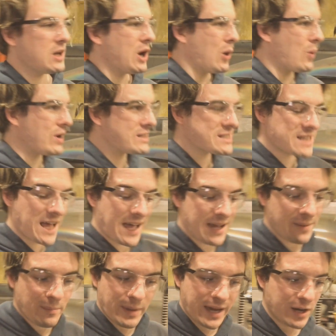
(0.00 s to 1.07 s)
Once
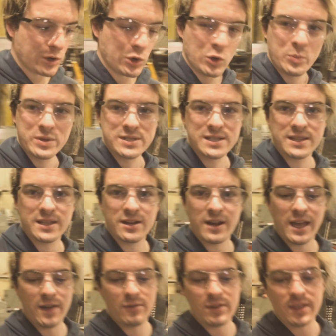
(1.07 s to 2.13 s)
that main hoop is in there,
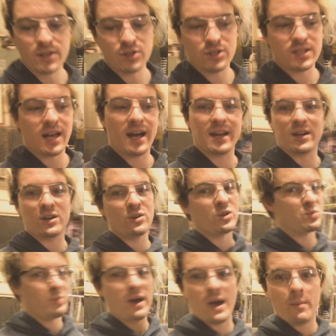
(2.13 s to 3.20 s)
everything just kind of goes
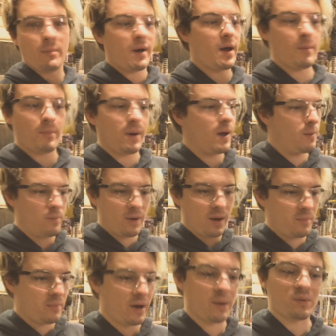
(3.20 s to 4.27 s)
bam, bam, bam, bam,
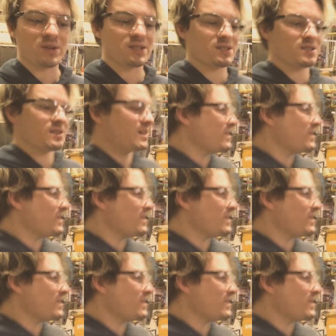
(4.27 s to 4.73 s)
bam, because